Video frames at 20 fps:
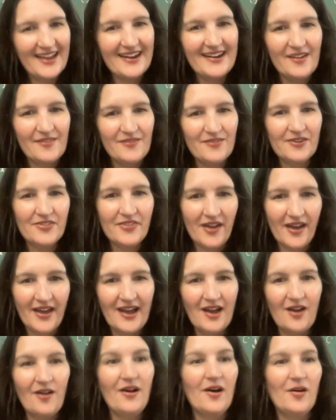never thought
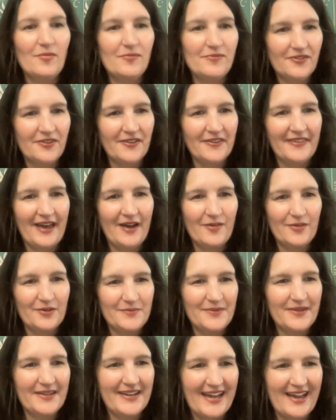how helpful that would
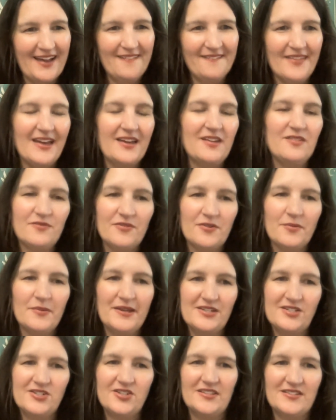be to have that
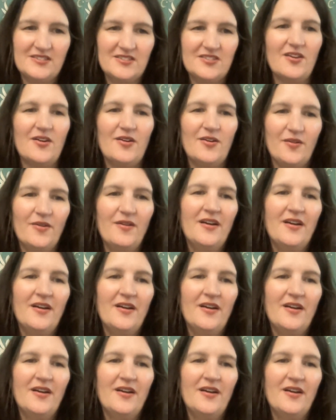information. So